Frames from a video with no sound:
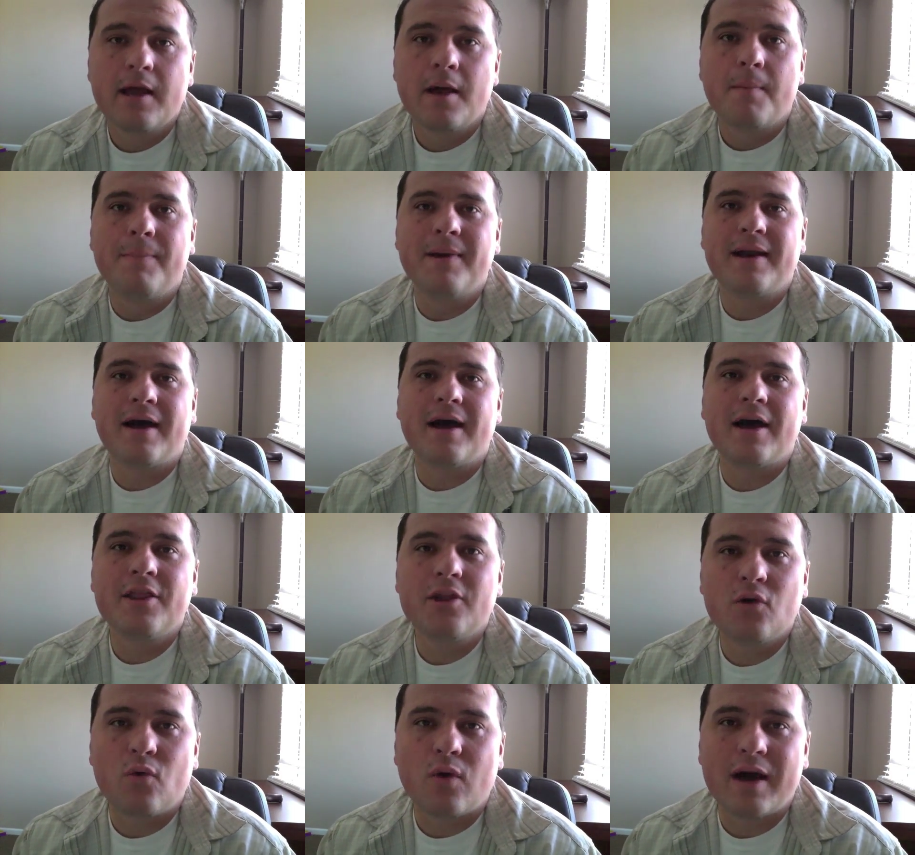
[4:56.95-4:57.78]
but
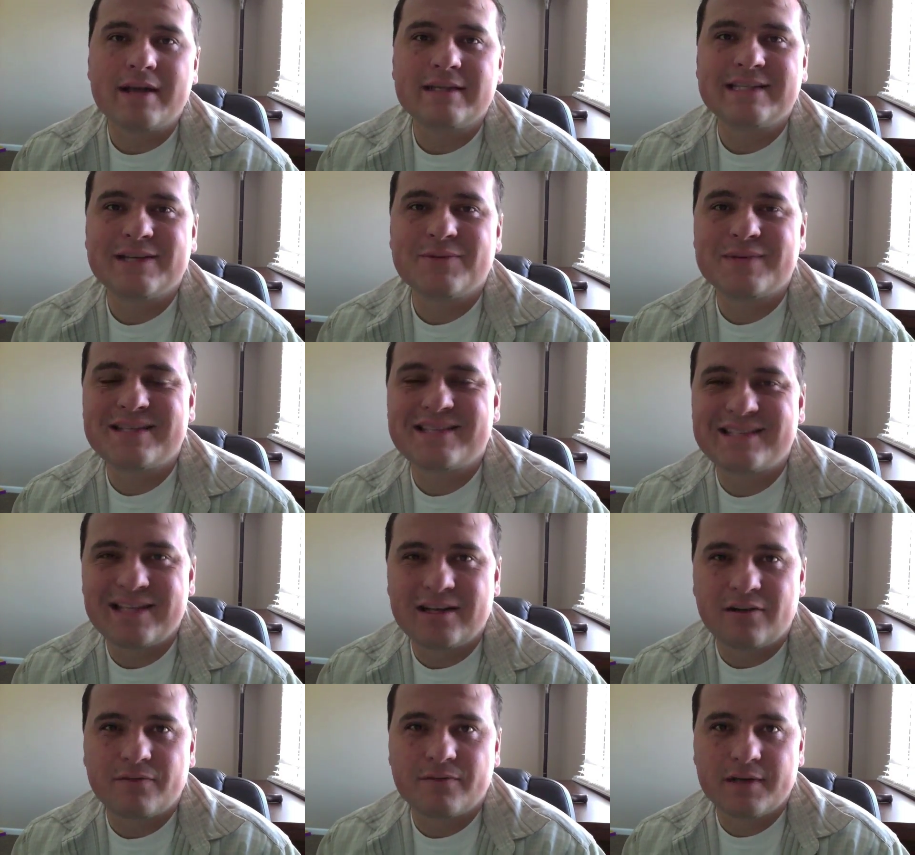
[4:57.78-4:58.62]
otherwise it was
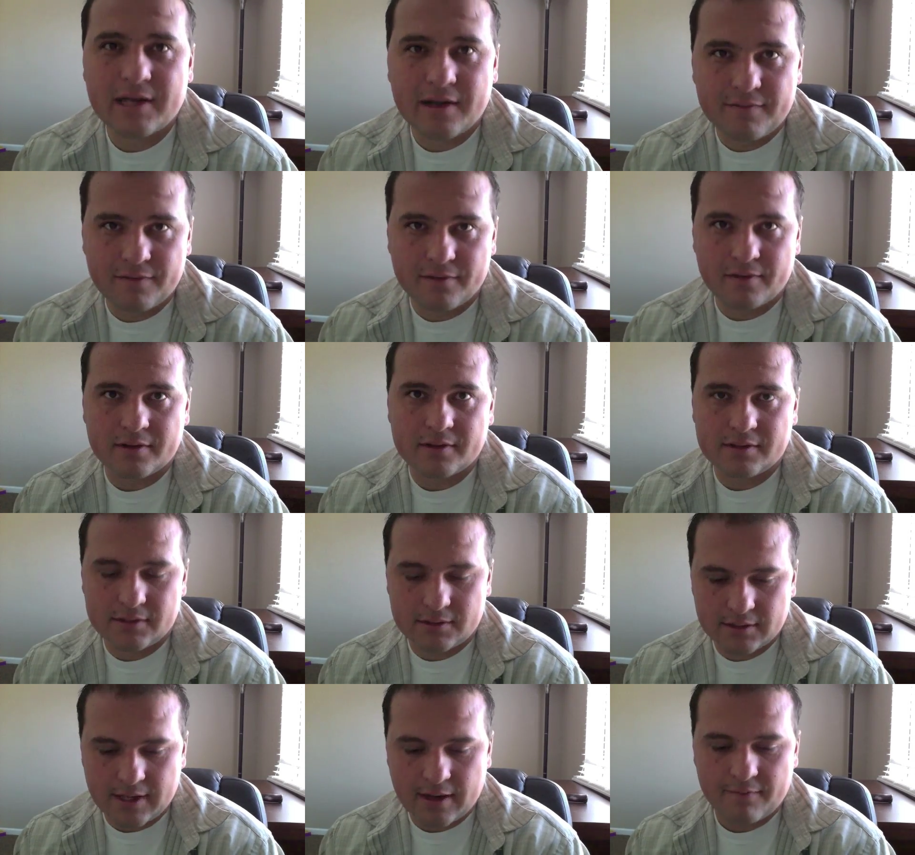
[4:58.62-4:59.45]

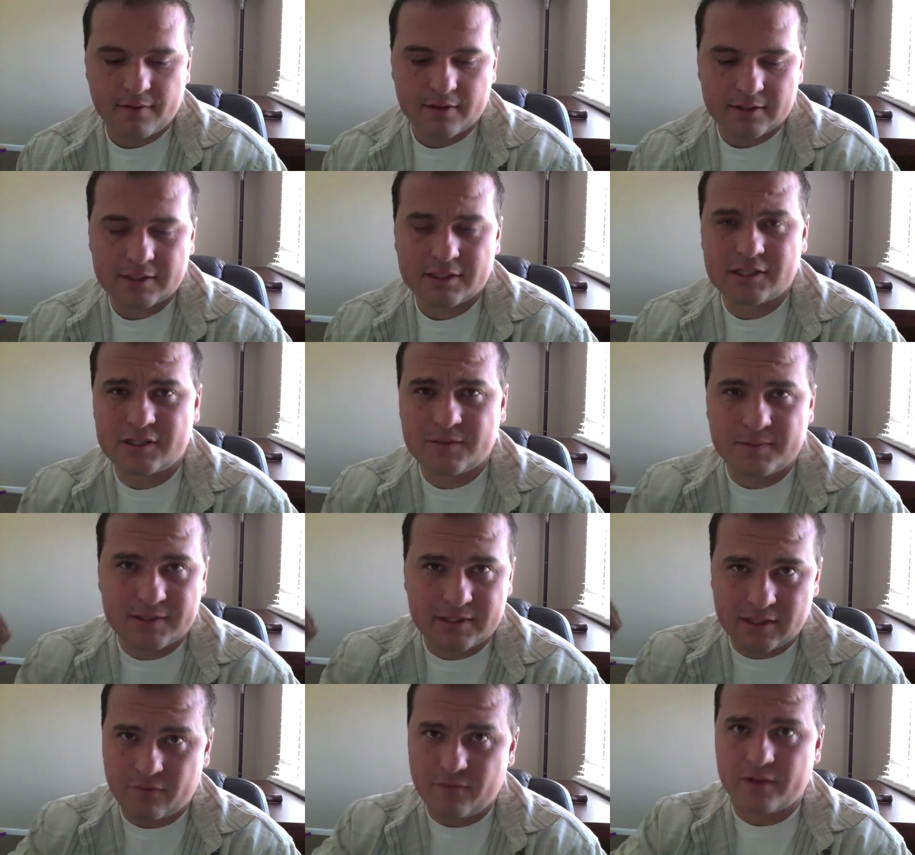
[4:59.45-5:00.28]
self-governance, governance,
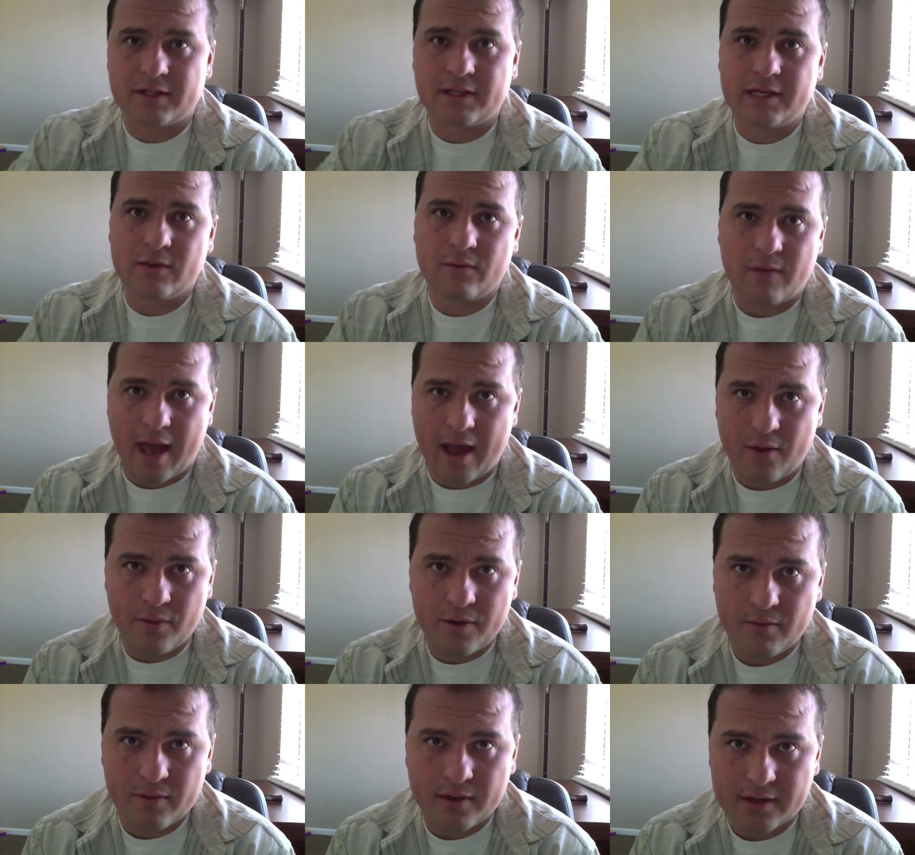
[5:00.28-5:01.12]
specifically how
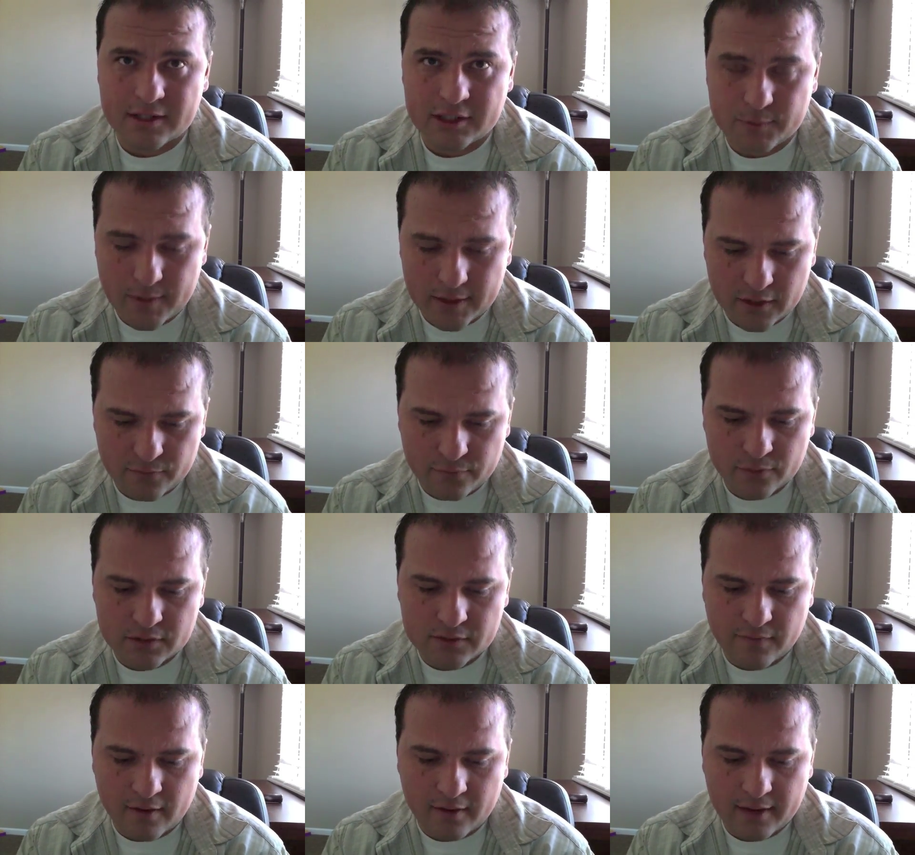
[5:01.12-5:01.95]
we were going to spend the
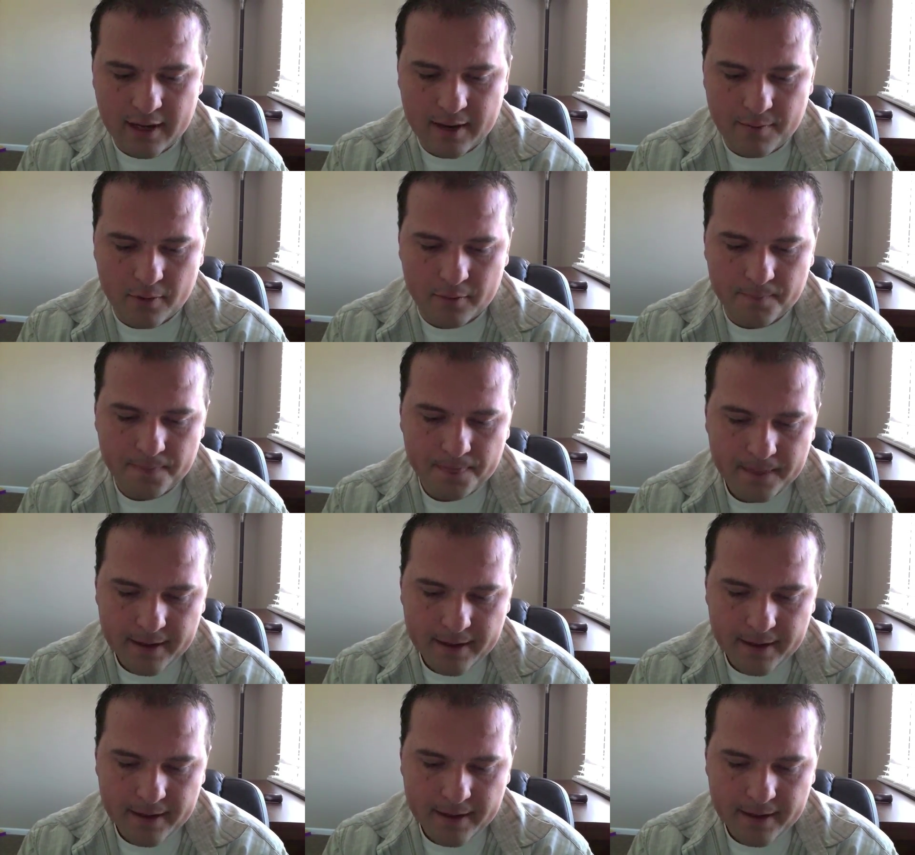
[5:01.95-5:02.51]
fruits of our labor.